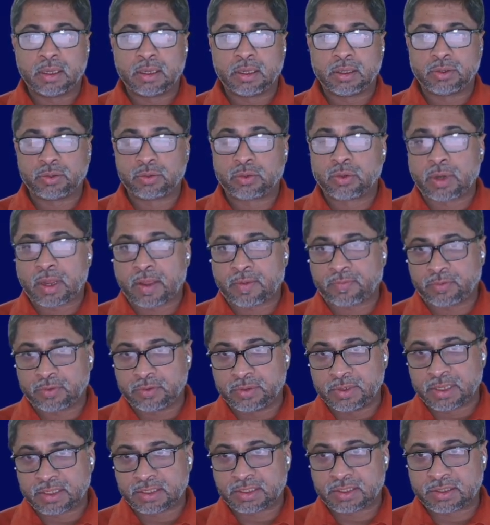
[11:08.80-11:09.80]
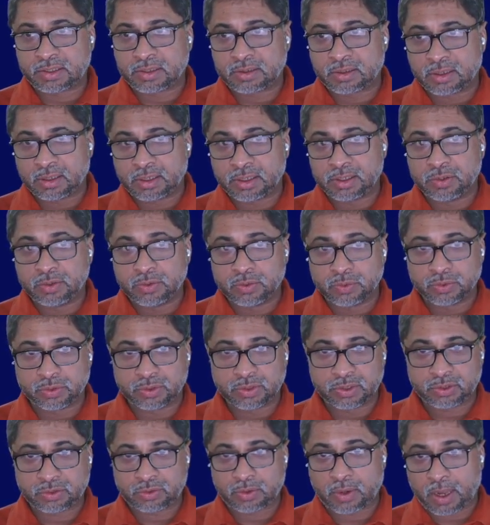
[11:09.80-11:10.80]
You don't have to necessarily
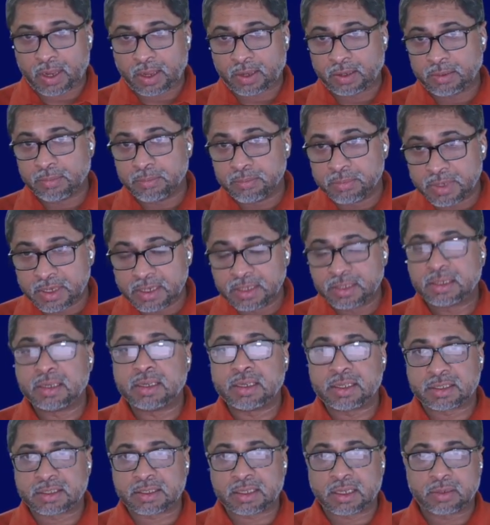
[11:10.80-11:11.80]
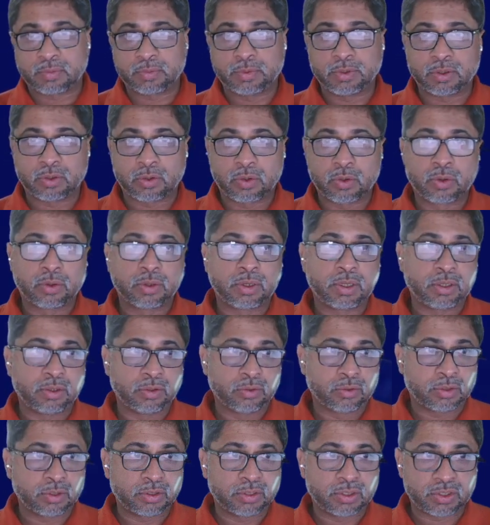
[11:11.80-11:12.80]
use this to immediately start with your
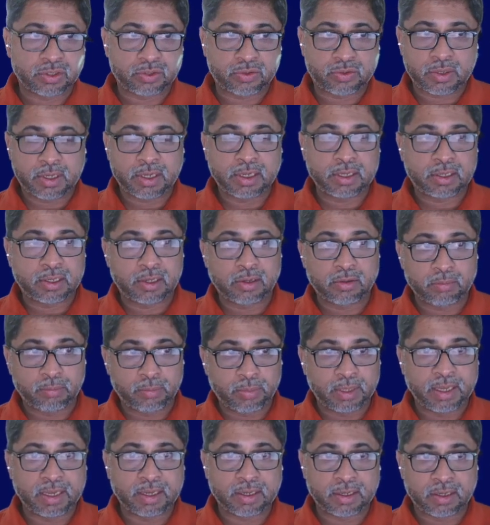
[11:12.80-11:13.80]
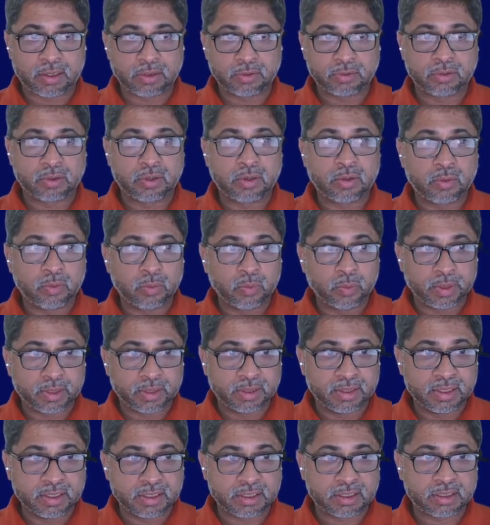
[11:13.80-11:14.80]
coding. You could just try it out, play around
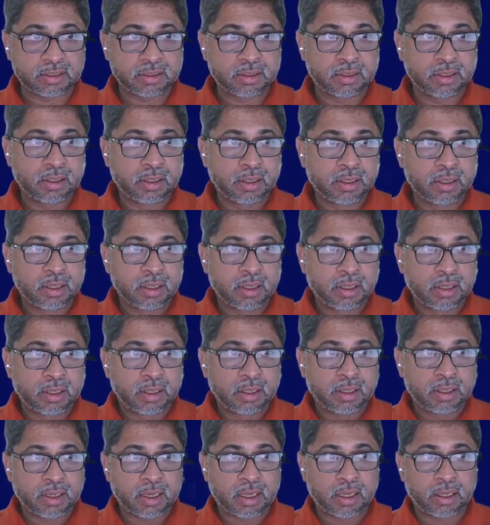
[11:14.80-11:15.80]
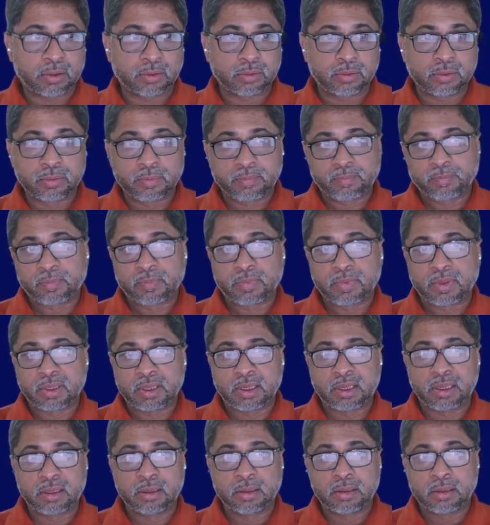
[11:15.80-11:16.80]
with this. Now,
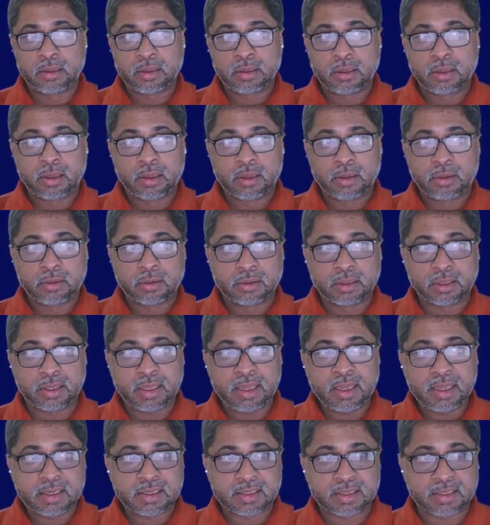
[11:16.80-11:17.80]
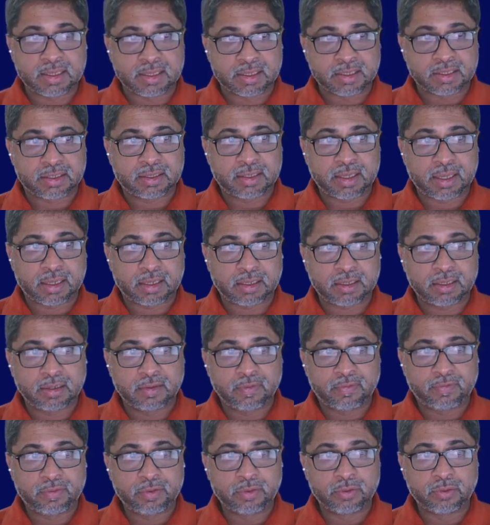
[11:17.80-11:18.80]
the thing is this, that
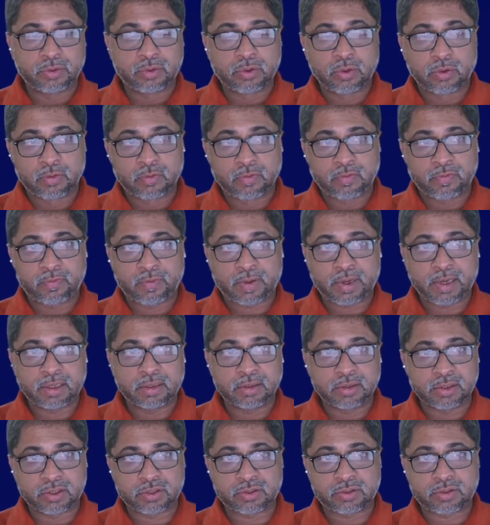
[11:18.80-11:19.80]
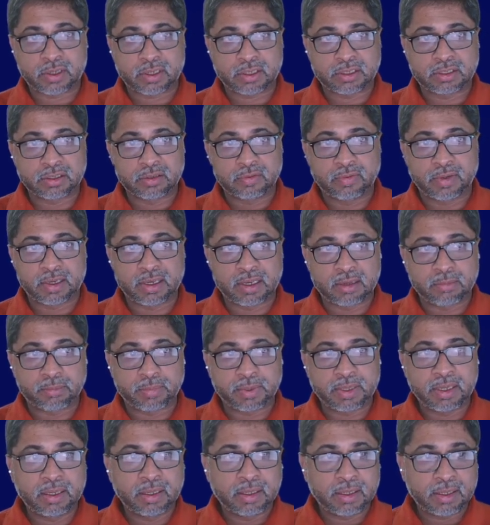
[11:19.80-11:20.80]
if you don't find the structure very
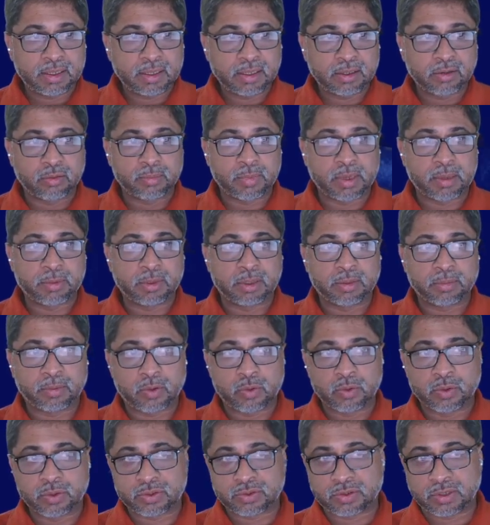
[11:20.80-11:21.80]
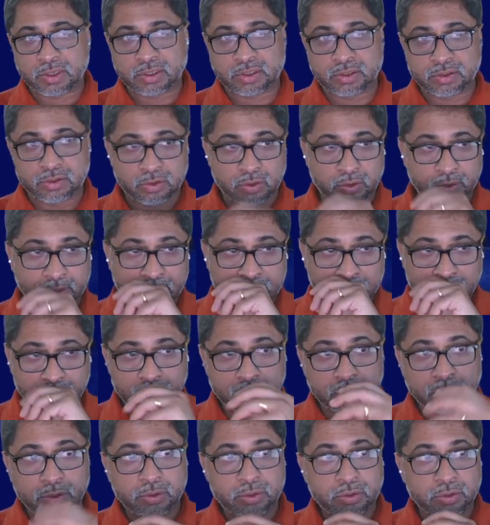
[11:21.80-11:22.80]
appealing, or maybe the code structure is not
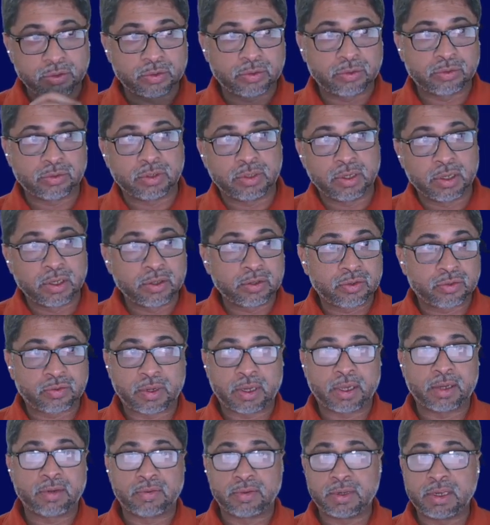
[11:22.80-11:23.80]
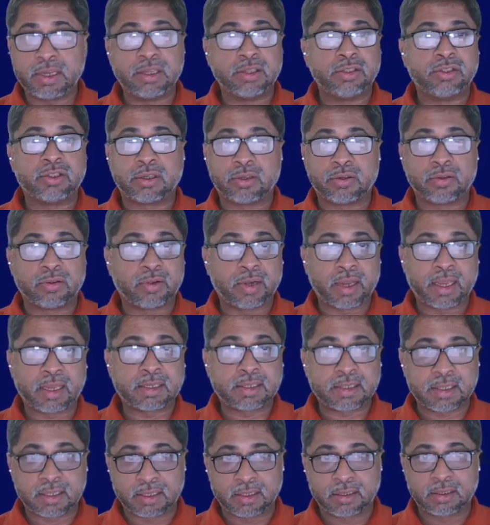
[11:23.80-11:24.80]
that good, you could try
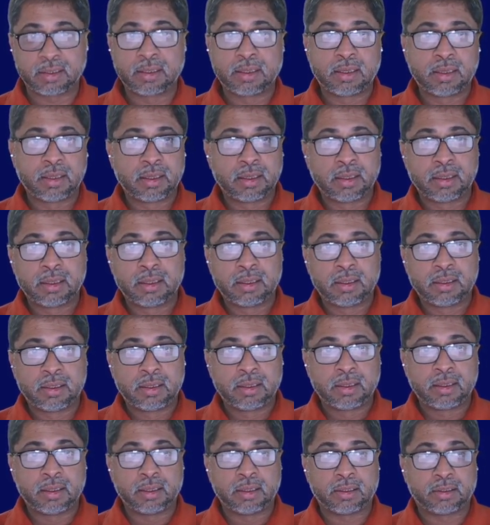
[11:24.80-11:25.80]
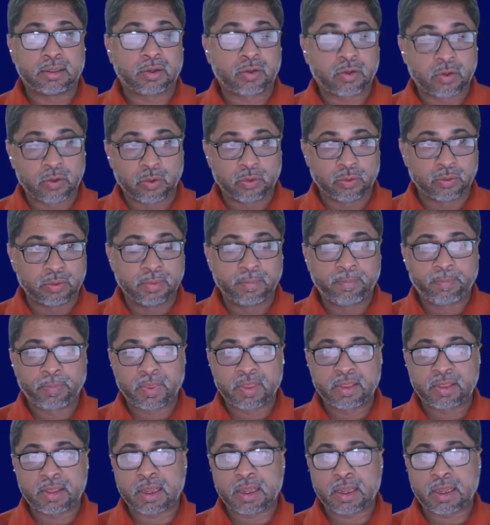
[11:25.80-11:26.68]
regenerating the code.